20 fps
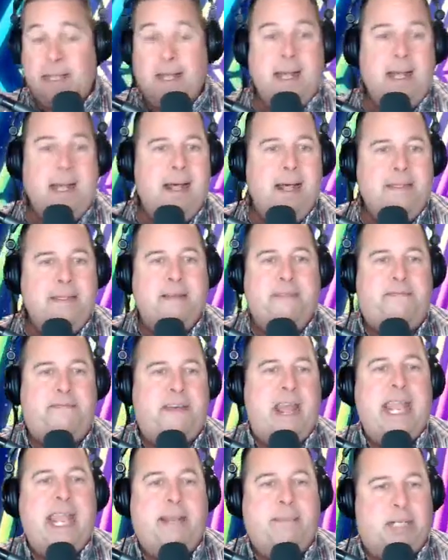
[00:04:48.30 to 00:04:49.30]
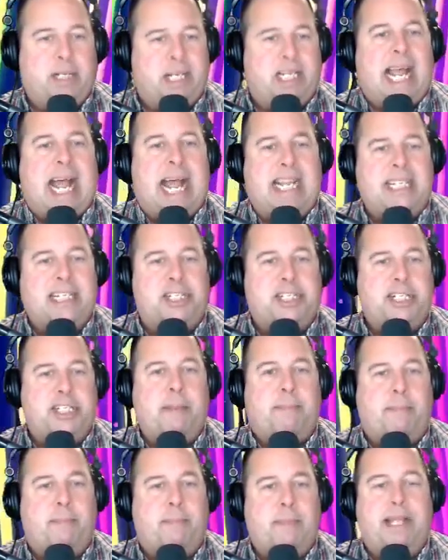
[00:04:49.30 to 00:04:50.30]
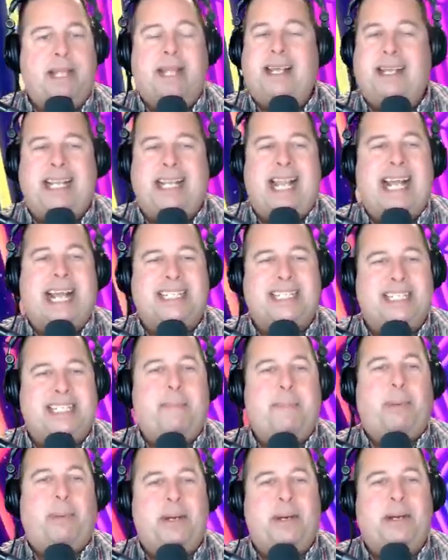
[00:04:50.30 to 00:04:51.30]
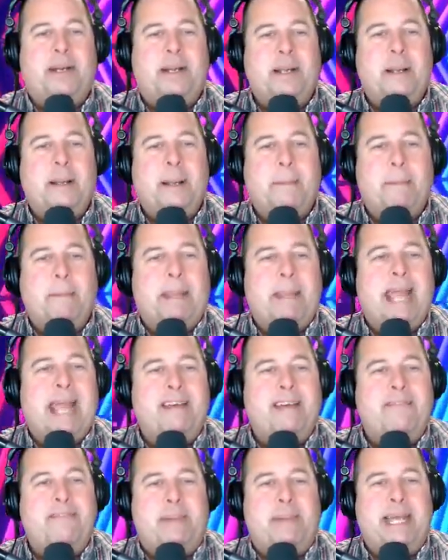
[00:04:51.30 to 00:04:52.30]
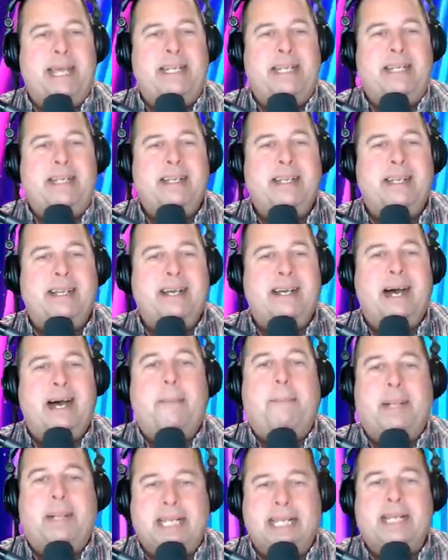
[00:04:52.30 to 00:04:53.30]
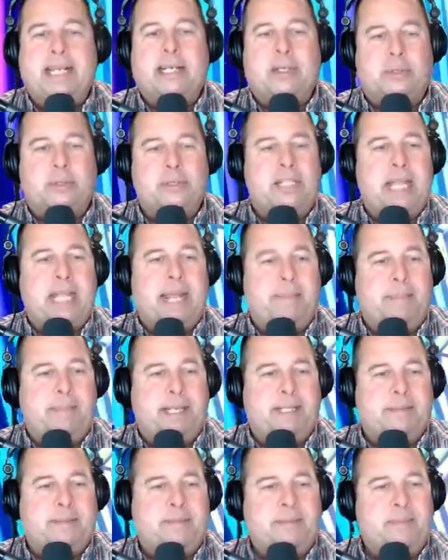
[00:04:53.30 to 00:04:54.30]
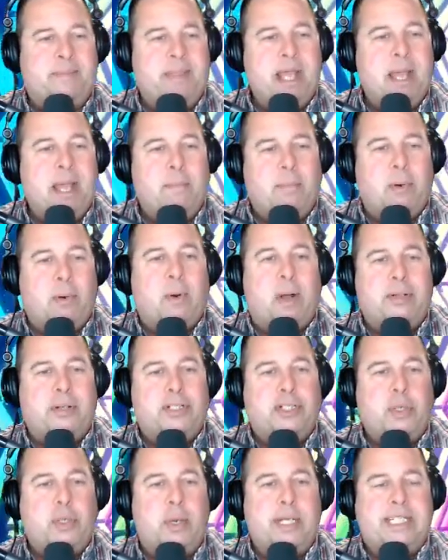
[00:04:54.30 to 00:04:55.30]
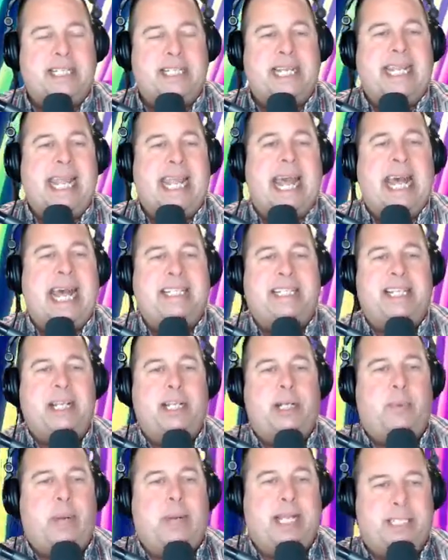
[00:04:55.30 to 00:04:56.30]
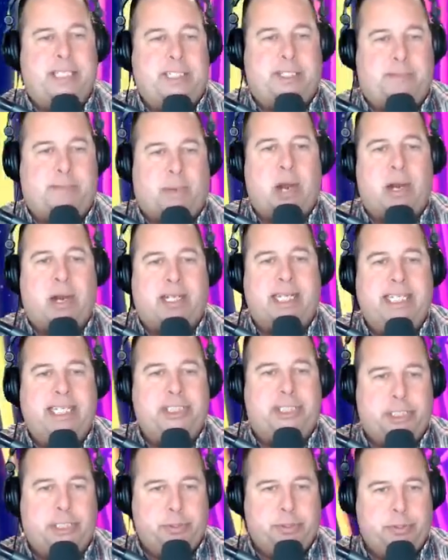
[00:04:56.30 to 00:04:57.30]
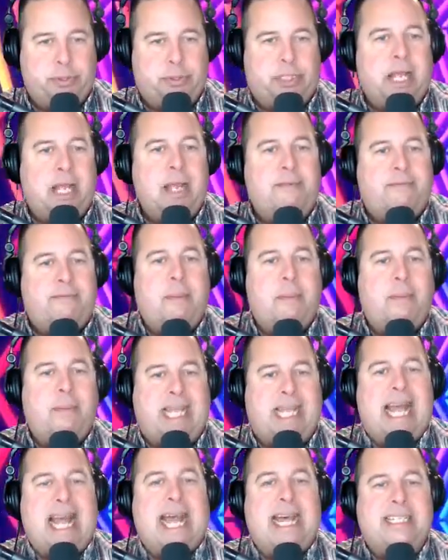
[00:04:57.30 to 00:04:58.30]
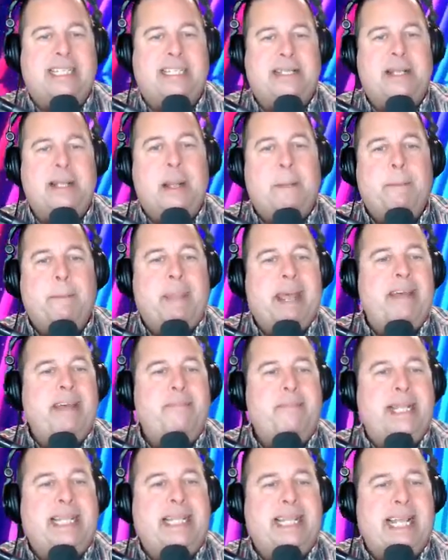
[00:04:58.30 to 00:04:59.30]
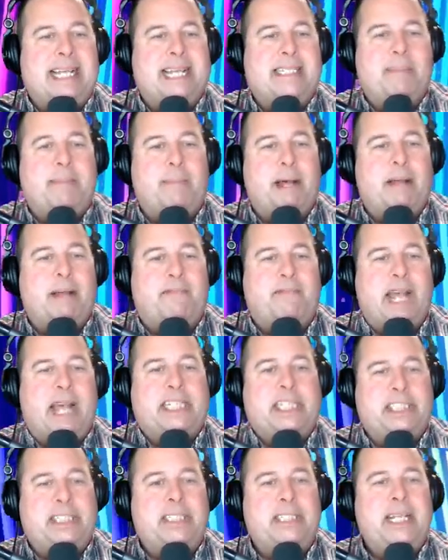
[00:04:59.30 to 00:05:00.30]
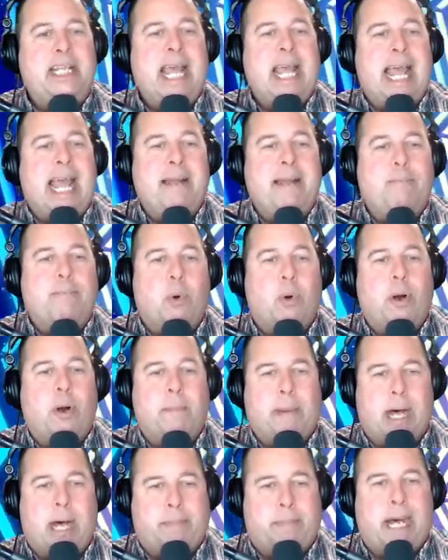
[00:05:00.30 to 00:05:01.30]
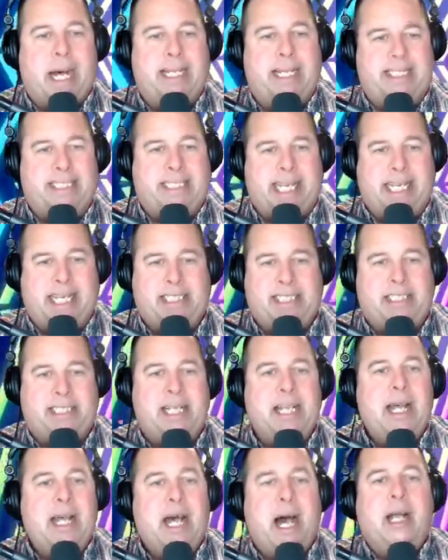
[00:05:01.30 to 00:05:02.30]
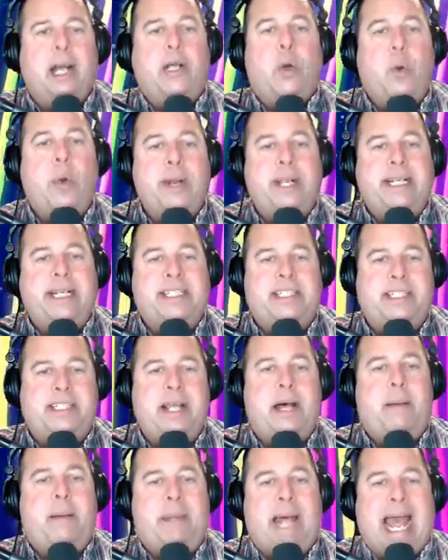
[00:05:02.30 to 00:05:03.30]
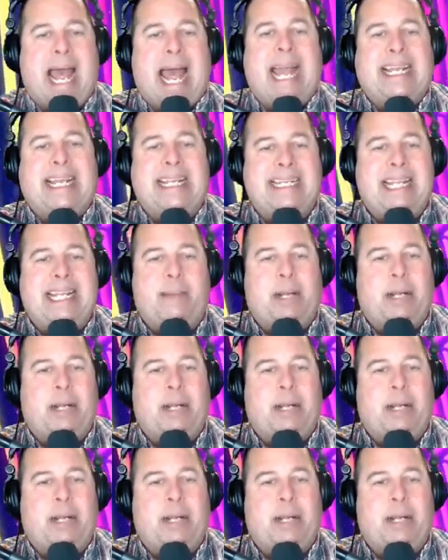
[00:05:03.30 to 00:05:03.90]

the famed glass ship, uh, glass slipper may have been a political statement. Perrault's choice to cast Cinderella's sparkling shoes from glass may have been less about fashion and more about politics. According to some academic